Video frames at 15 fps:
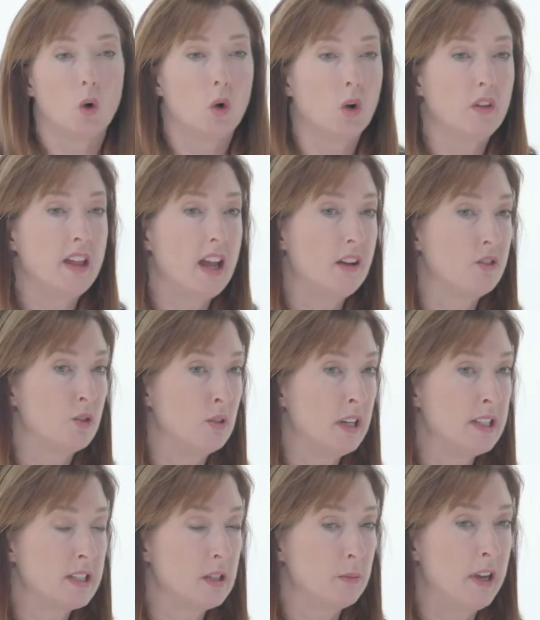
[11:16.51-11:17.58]
or they have to
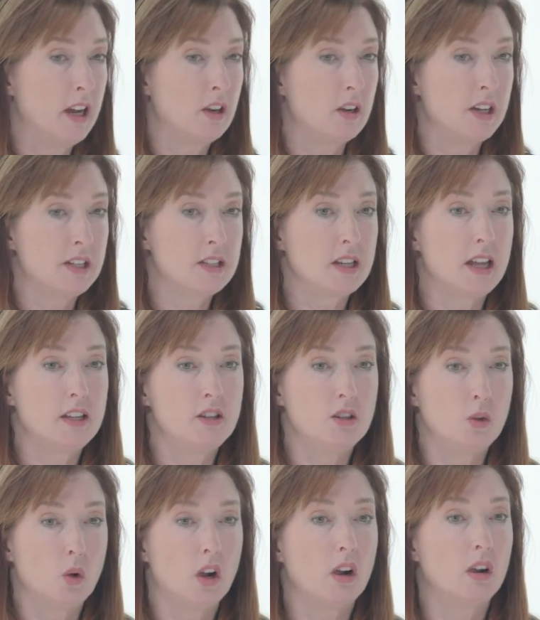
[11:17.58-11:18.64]
run some errands and
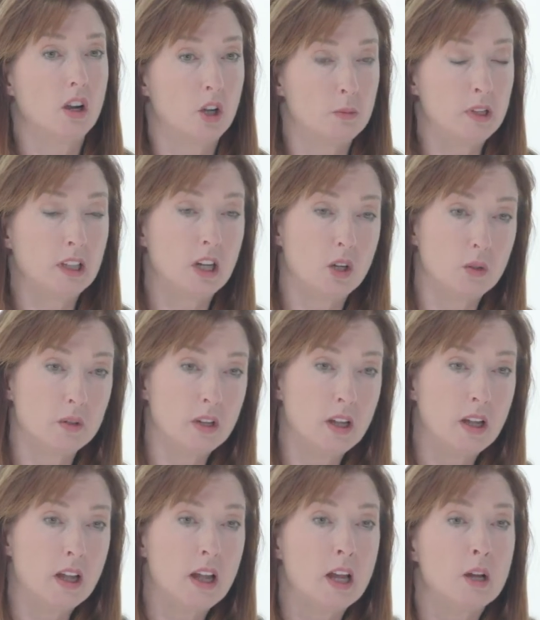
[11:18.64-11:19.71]
you are home alone,
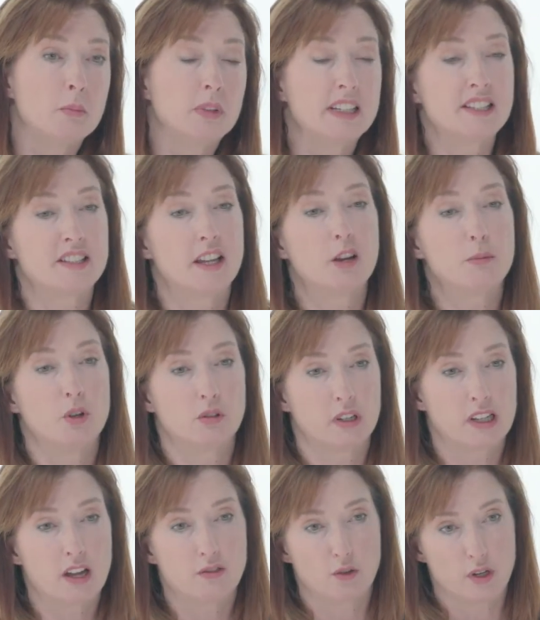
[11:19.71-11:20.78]
please set up your
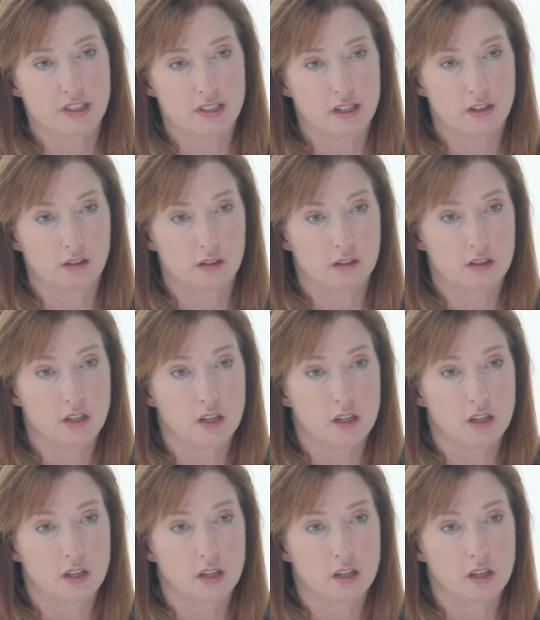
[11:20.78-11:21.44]
recovery center.